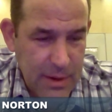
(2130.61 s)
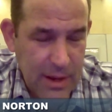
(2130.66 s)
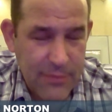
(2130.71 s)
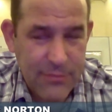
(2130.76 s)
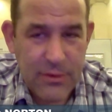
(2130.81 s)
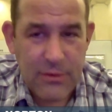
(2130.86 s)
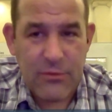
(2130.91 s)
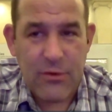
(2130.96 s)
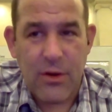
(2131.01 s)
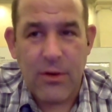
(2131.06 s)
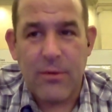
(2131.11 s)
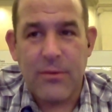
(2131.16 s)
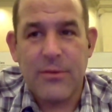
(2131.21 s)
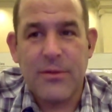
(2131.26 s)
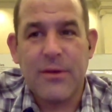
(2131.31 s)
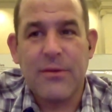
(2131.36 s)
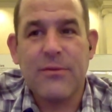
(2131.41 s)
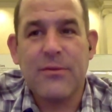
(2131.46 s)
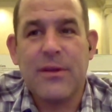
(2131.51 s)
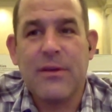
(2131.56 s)
at the, dar-
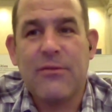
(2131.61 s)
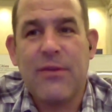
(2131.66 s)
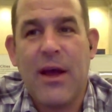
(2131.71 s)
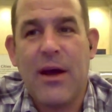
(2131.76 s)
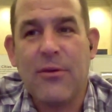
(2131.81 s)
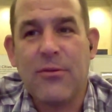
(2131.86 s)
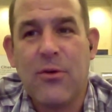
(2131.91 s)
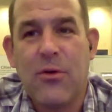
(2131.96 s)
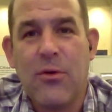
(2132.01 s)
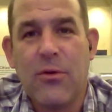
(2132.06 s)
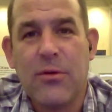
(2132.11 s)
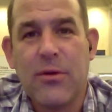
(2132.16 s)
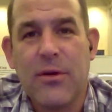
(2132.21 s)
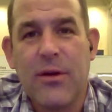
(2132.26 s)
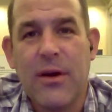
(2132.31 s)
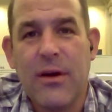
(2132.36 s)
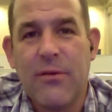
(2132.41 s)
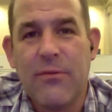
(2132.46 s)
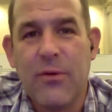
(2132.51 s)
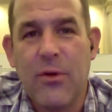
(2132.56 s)
the, the down corner
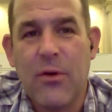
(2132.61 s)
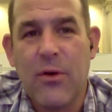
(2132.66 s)
of